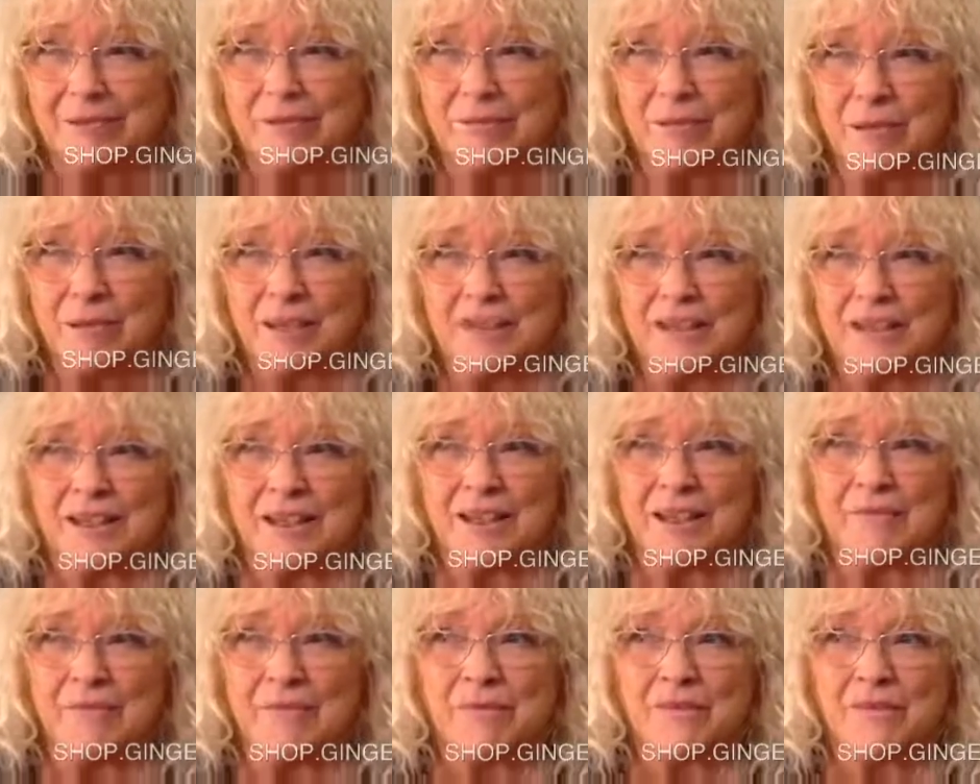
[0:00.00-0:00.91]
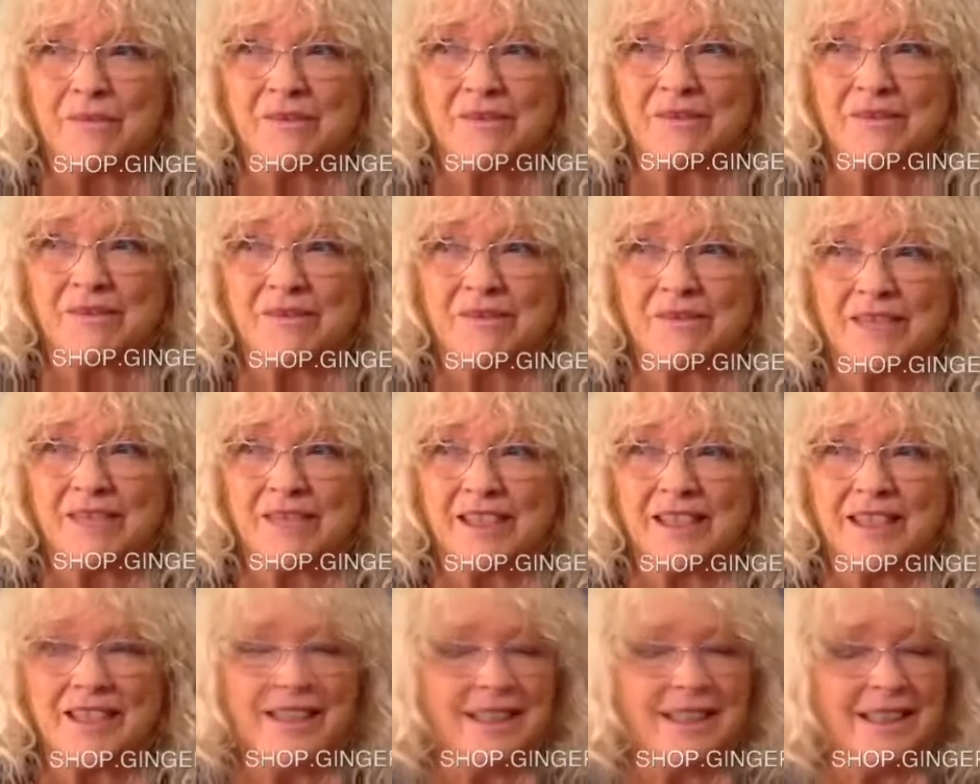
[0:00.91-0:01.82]
but um,
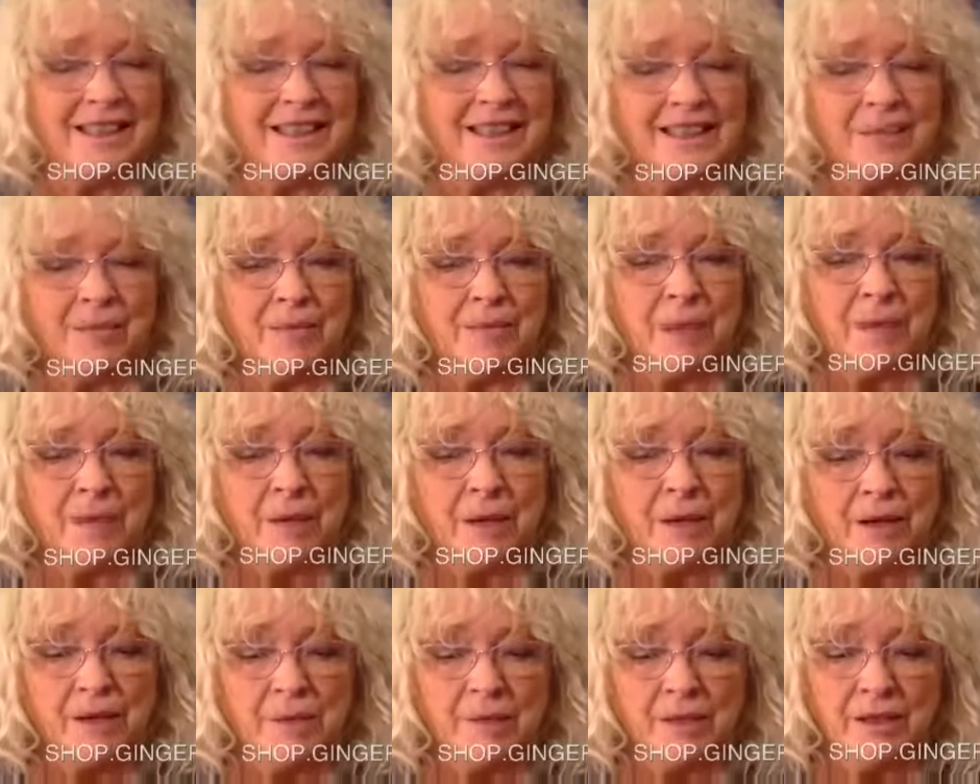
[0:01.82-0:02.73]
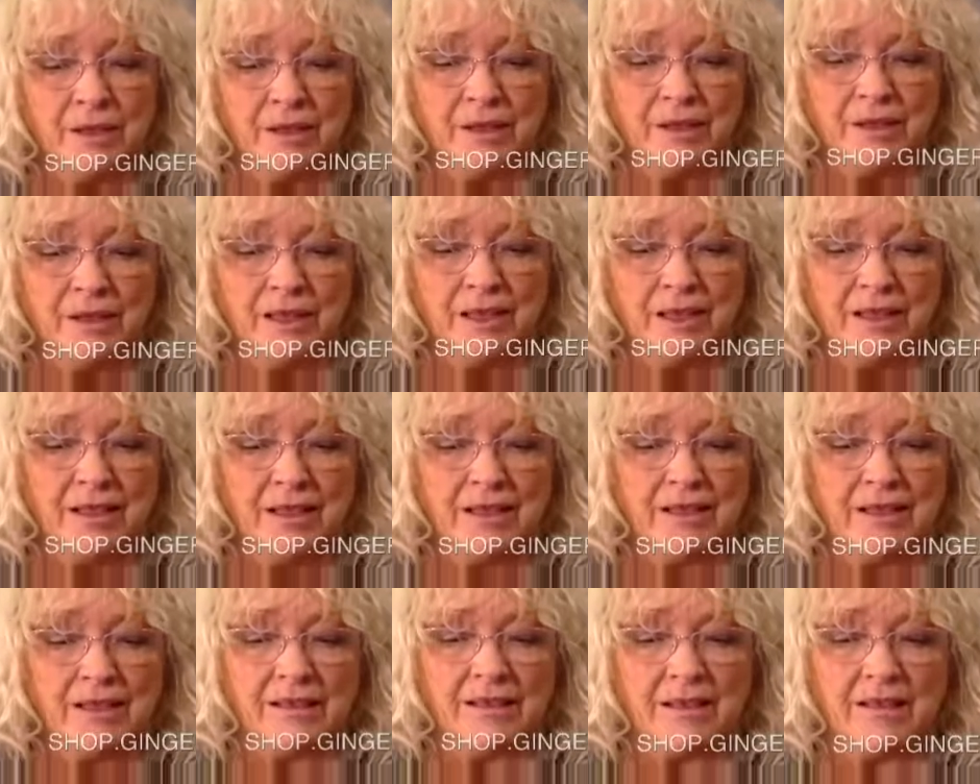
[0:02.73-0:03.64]
it didn't seem to matter because he
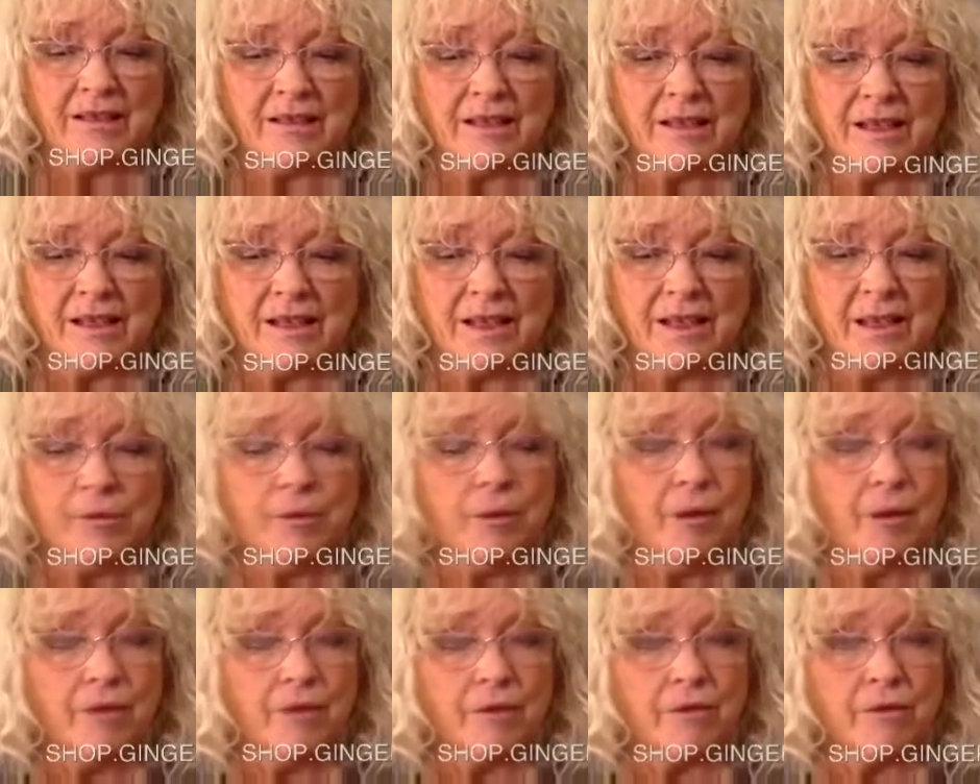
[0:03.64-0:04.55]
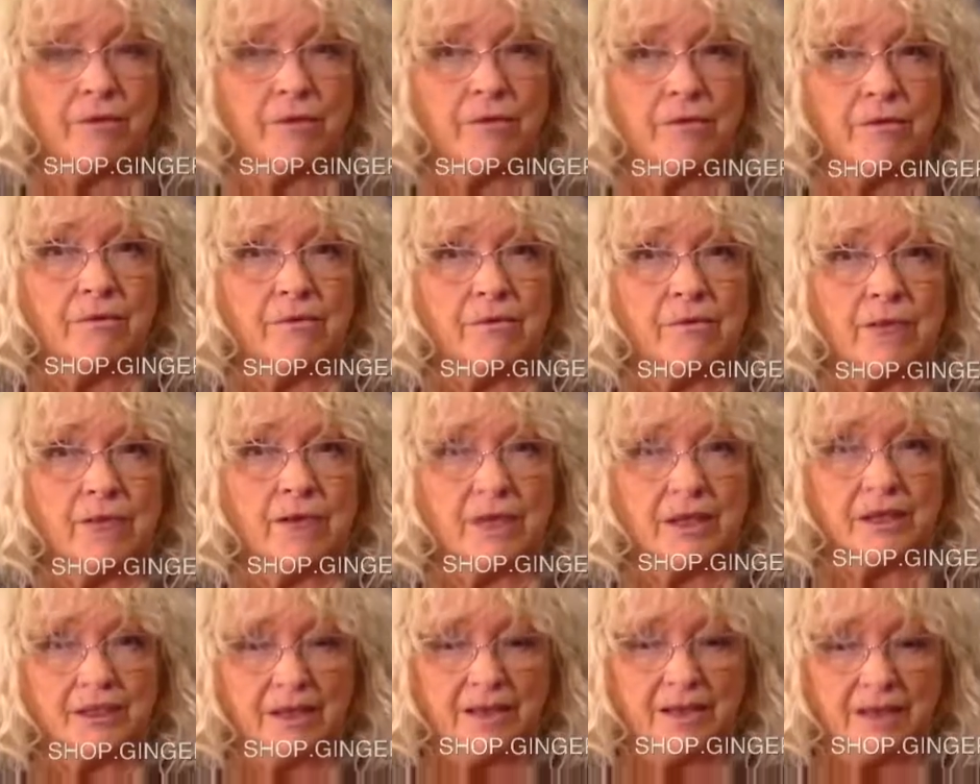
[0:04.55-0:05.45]
said he went through
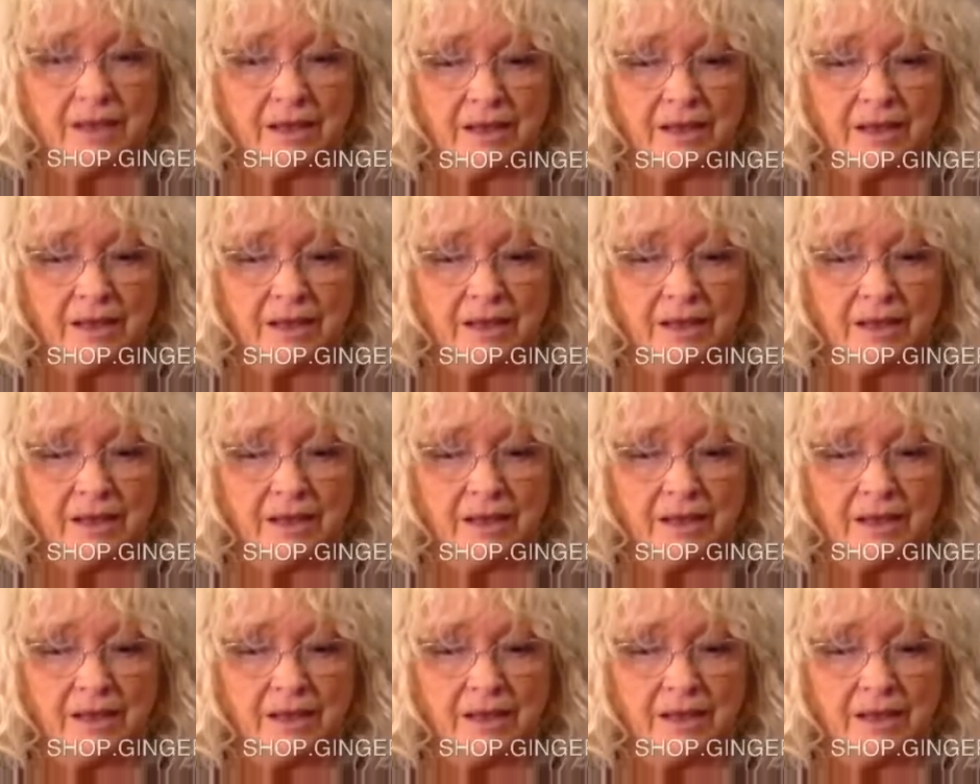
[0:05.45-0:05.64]
things like